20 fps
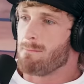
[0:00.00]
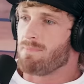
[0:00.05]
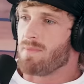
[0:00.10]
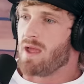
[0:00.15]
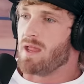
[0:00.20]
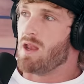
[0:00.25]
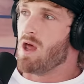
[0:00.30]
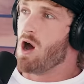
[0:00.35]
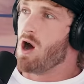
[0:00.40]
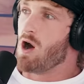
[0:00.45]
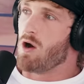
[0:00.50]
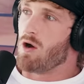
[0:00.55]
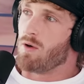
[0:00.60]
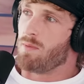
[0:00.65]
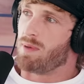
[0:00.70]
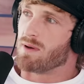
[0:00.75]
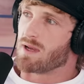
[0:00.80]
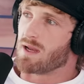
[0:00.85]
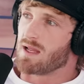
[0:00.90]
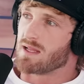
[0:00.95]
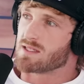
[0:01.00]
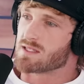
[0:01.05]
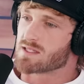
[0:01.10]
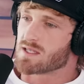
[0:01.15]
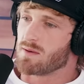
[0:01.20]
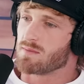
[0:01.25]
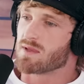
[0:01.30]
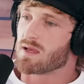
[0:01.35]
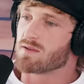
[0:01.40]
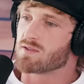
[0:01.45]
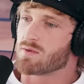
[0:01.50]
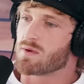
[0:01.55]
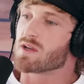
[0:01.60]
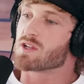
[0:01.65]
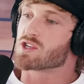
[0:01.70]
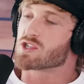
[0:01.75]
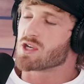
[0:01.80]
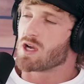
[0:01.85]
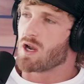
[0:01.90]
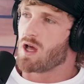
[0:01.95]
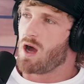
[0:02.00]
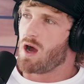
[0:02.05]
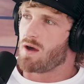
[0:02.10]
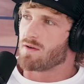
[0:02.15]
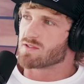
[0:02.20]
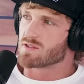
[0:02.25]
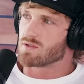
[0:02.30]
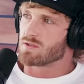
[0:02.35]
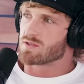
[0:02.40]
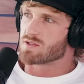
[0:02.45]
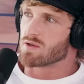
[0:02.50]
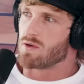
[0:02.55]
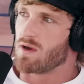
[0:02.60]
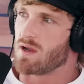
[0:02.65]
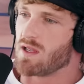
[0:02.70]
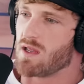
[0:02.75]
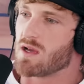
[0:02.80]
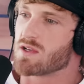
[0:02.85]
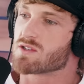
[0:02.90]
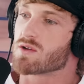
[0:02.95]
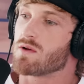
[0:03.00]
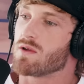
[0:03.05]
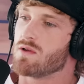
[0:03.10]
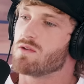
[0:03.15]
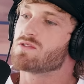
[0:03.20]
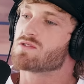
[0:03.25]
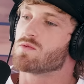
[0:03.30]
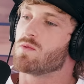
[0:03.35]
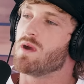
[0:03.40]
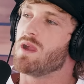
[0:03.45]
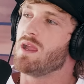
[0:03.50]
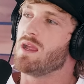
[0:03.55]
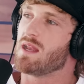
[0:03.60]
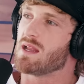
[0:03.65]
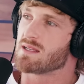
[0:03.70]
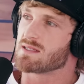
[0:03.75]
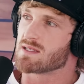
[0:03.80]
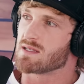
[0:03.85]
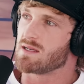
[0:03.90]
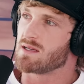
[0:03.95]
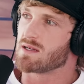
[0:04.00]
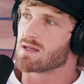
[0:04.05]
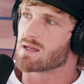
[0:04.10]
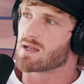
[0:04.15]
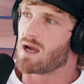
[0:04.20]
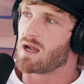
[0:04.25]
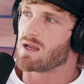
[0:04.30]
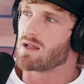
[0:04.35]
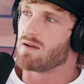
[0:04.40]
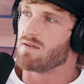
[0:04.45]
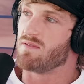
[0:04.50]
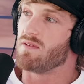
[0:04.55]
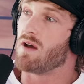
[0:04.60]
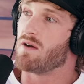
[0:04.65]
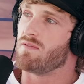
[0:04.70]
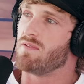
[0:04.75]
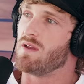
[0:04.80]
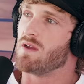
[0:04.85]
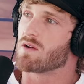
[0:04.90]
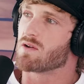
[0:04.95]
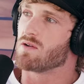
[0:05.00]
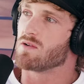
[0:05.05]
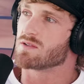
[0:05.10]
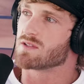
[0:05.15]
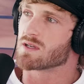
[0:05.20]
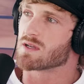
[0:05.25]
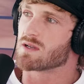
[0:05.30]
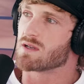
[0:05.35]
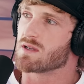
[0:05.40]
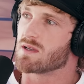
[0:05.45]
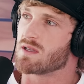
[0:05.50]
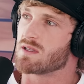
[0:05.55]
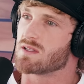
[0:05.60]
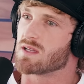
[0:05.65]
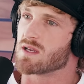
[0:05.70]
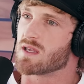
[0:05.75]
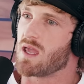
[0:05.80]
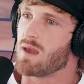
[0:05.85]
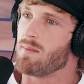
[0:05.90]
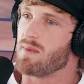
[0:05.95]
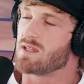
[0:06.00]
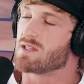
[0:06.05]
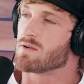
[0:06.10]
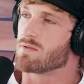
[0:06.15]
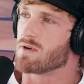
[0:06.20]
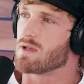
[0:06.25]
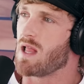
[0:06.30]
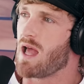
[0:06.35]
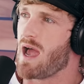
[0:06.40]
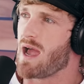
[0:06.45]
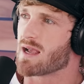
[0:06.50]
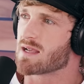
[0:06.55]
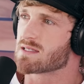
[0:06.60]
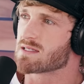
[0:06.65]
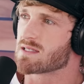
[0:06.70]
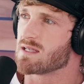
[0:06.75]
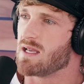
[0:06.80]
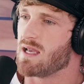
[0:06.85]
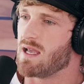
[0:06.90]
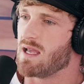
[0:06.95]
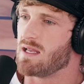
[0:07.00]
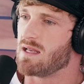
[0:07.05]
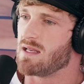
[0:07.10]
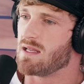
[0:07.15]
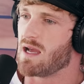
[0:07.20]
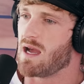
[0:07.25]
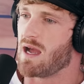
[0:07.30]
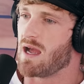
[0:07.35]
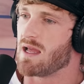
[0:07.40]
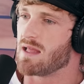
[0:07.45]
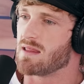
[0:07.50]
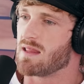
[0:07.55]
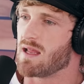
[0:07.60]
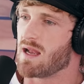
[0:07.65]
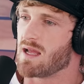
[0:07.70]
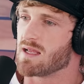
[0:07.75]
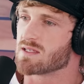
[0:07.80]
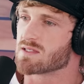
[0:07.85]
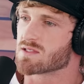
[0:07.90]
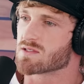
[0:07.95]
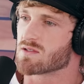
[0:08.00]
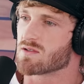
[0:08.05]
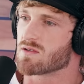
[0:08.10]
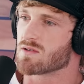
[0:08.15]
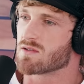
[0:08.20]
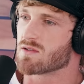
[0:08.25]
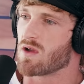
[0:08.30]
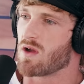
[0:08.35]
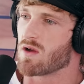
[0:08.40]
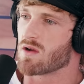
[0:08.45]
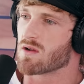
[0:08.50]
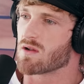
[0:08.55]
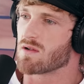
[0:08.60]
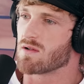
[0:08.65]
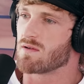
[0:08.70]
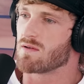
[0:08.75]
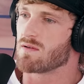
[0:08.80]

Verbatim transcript: I know, but I, sometimes I want to shut off. So so I so I use weed as a kind of a vehicle to to get me to relax. And I, then I start